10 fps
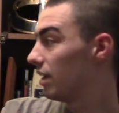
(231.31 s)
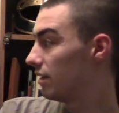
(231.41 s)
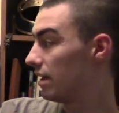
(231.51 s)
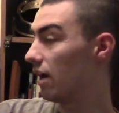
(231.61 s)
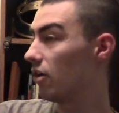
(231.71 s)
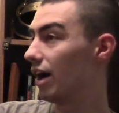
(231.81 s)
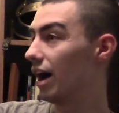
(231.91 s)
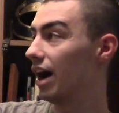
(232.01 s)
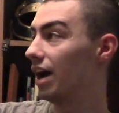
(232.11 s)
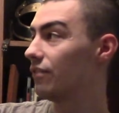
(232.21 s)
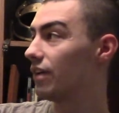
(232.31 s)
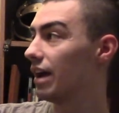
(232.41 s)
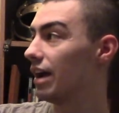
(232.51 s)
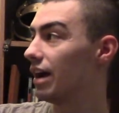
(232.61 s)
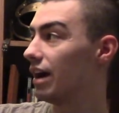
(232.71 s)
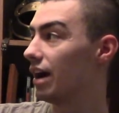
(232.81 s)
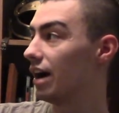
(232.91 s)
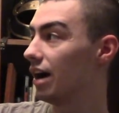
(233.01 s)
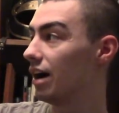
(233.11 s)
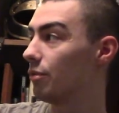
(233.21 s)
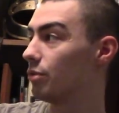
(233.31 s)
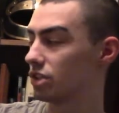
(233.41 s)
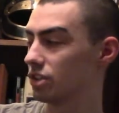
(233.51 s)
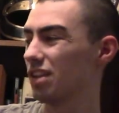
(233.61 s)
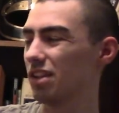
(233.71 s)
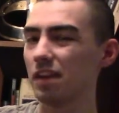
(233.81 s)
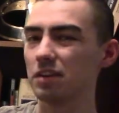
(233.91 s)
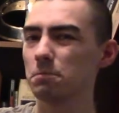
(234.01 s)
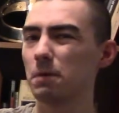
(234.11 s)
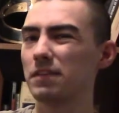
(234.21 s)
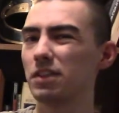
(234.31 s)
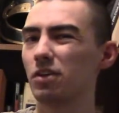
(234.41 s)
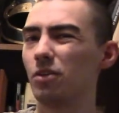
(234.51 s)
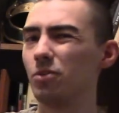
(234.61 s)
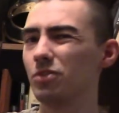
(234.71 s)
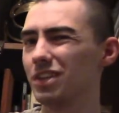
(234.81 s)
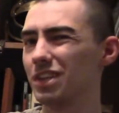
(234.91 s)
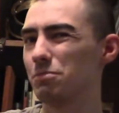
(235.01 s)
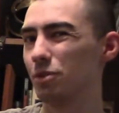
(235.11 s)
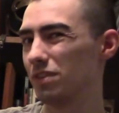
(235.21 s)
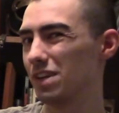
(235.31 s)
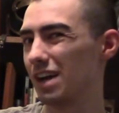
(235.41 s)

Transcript: Now, this is actually probably the only movie